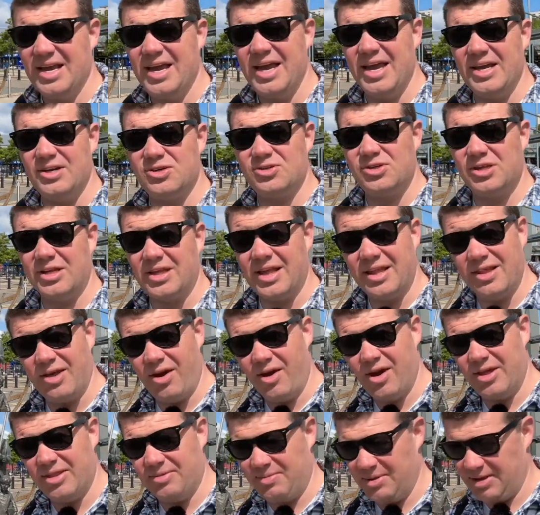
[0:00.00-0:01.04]
Interesting
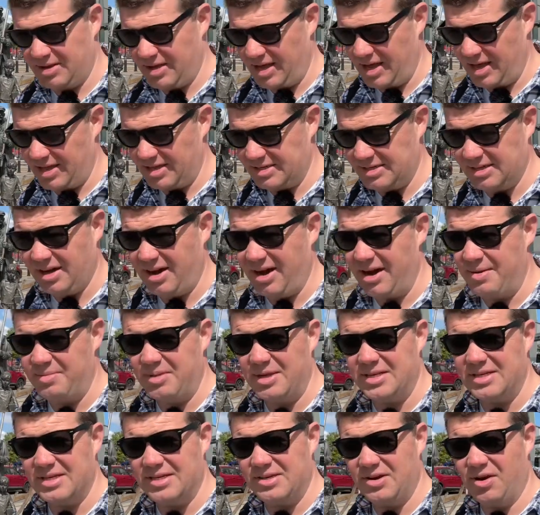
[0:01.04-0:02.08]
that at the time they
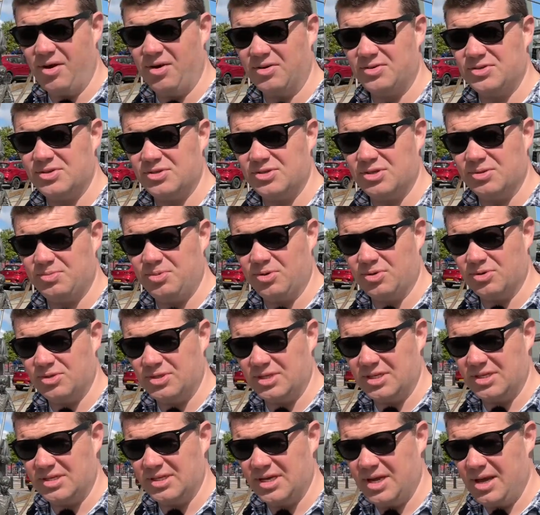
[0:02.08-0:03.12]
did not support
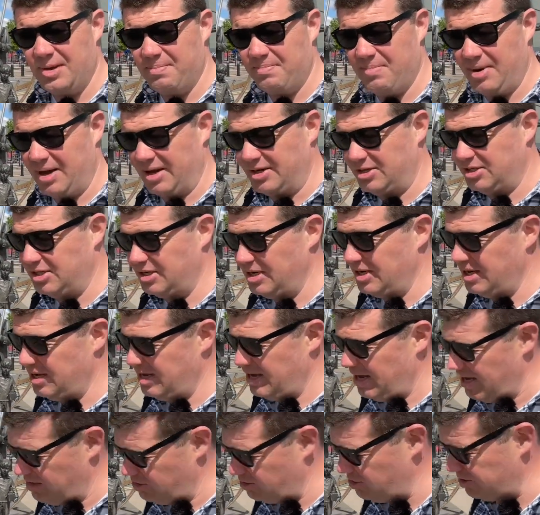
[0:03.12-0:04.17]
it much.
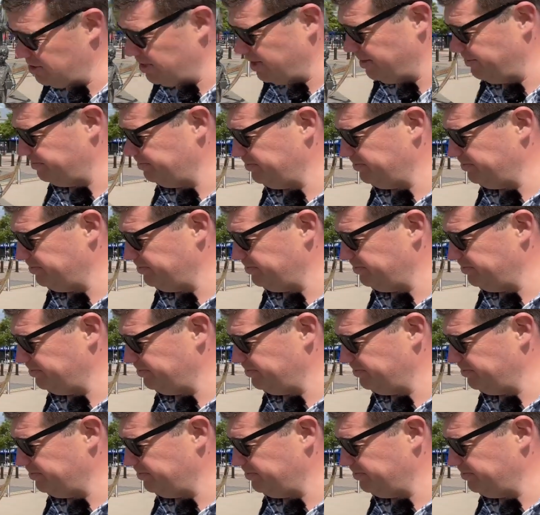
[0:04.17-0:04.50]
Interesting.